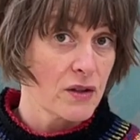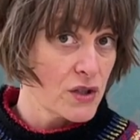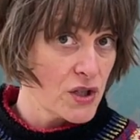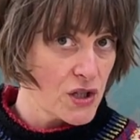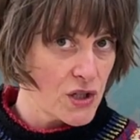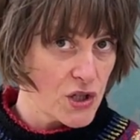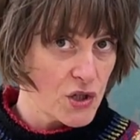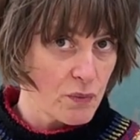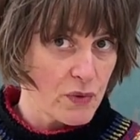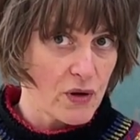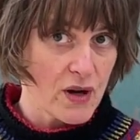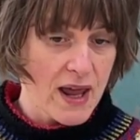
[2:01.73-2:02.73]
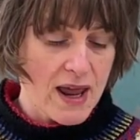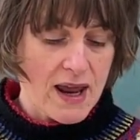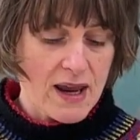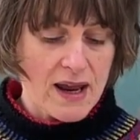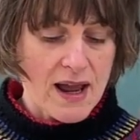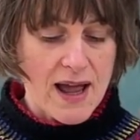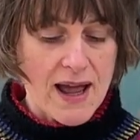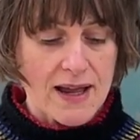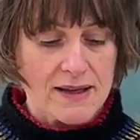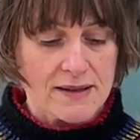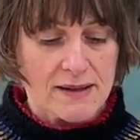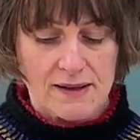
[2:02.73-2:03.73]
unusual
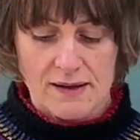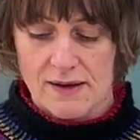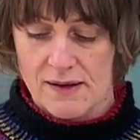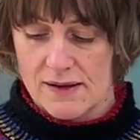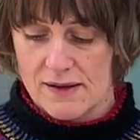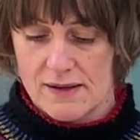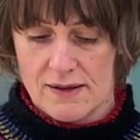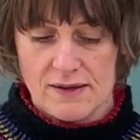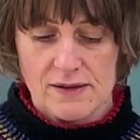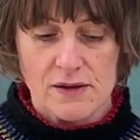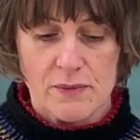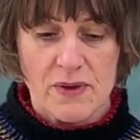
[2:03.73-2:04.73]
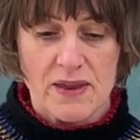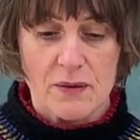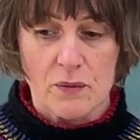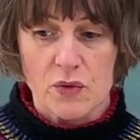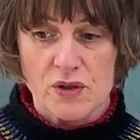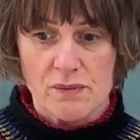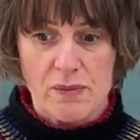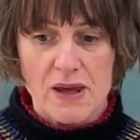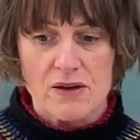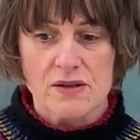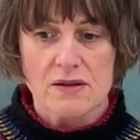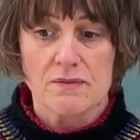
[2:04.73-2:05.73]
and something that wouldn't be
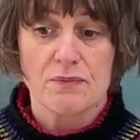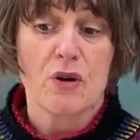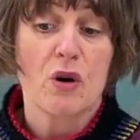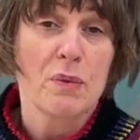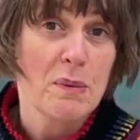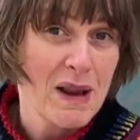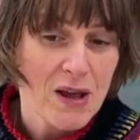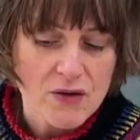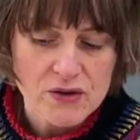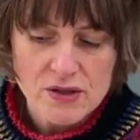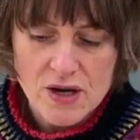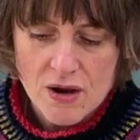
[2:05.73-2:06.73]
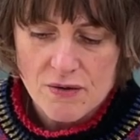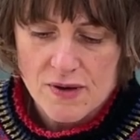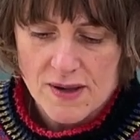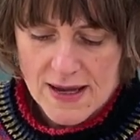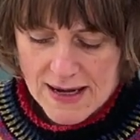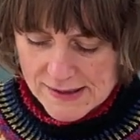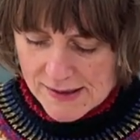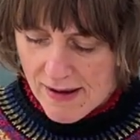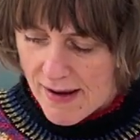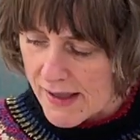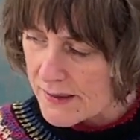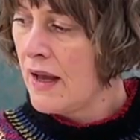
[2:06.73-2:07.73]
probably unknown at that
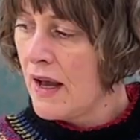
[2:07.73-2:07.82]
time.